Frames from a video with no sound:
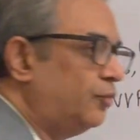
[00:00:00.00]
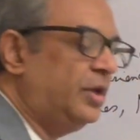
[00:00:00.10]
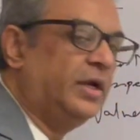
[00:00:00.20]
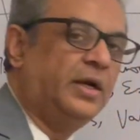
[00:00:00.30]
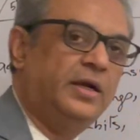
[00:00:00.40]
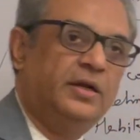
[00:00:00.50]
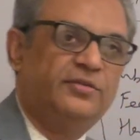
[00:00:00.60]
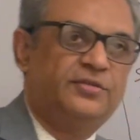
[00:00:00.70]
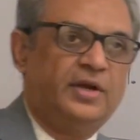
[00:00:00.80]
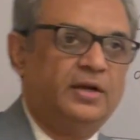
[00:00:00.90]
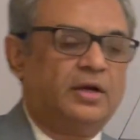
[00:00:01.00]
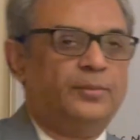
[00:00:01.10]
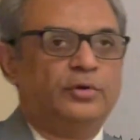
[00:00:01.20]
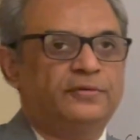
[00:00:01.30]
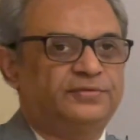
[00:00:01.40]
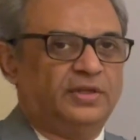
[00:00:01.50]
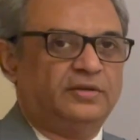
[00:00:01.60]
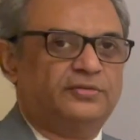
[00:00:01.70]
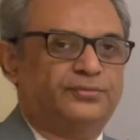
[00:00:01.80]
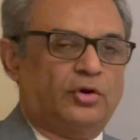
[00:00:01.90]
we can understand a couple of
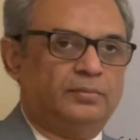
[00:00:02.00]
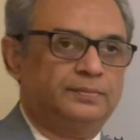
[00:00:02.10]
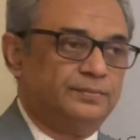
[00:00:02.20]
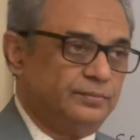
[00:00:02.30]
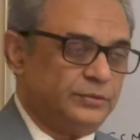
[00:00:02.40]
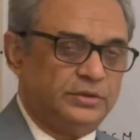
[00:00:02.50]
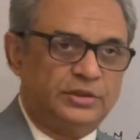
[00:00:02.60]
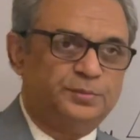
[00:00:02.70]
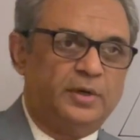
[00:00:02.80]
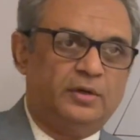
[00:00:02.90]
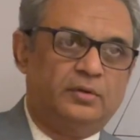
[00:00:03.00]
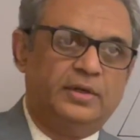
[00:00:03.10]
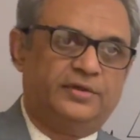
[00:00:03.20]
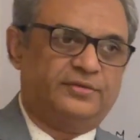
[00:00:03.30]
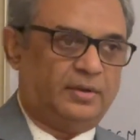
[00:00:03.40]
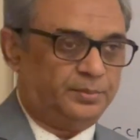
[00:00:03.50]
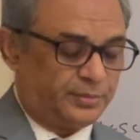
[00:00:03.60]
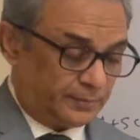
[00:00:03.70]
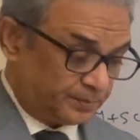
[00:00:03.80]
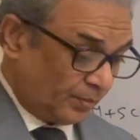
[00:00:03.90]
things from this particular
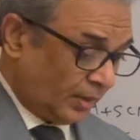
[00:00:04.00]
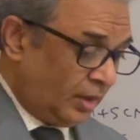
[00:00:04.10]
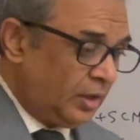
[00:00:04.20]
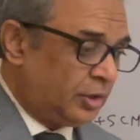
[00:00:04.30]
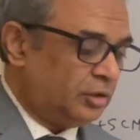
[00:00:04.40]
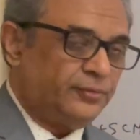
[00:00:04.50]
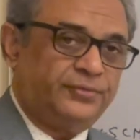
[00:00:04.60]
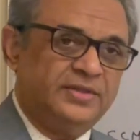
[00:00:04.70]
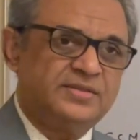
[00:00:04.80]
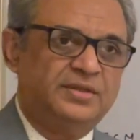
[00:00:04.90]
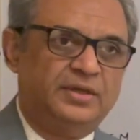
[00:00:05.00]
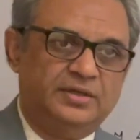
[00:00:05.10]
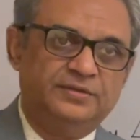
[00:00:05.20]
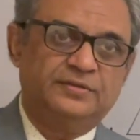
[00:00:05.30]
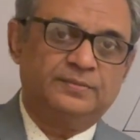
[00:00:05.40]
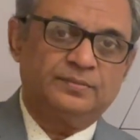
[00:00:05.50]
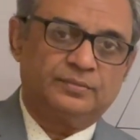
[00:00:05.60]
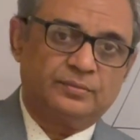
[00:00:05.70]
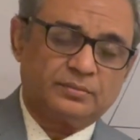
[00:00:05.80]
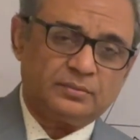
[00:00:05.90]
example. Now the first thing is
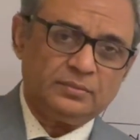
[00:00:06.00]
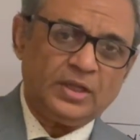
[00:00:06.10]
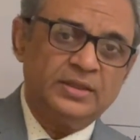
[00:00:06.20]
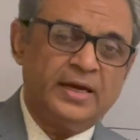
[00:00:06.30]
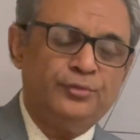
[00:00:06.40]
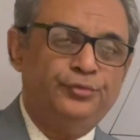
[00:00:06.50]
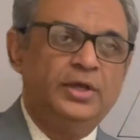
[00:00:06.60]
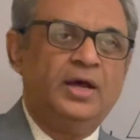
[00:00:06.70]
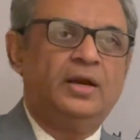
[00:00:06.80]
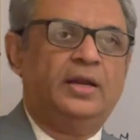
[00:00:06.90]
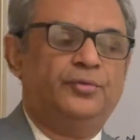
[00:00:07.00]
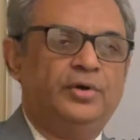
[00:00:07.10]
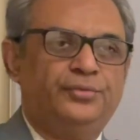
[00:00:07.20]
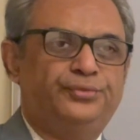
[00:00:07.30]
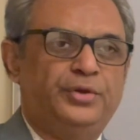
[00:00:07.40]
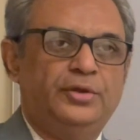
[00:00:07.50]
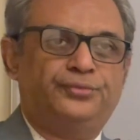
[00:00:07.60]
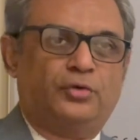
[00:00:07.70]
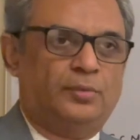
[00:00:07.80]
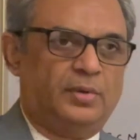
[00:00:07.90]
that we are never free
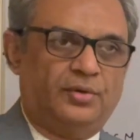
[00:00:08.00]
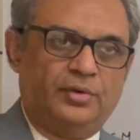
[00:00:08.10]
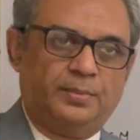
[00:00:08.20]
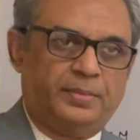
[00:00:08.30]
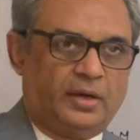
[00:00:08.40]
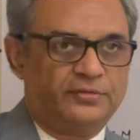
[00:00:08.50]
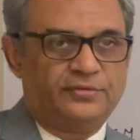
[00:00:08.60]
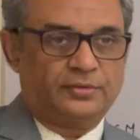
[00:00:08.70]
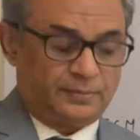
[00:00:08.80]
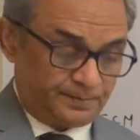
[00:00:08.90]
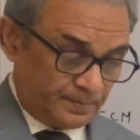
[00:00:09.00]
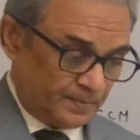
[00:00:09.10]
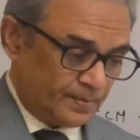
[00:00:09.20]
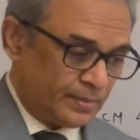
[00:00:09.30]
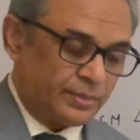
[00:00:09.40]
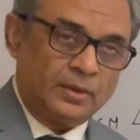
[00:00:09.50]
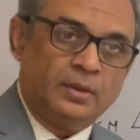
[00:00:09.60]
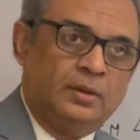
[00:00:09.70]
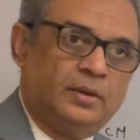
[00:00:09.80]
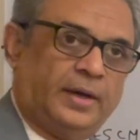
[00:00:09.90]
from our past.
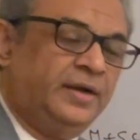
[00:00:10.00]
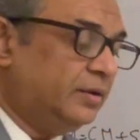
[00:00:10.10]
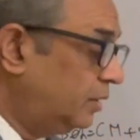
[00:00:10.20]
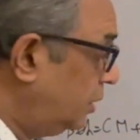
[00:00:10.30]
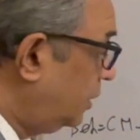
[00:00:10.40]
Right?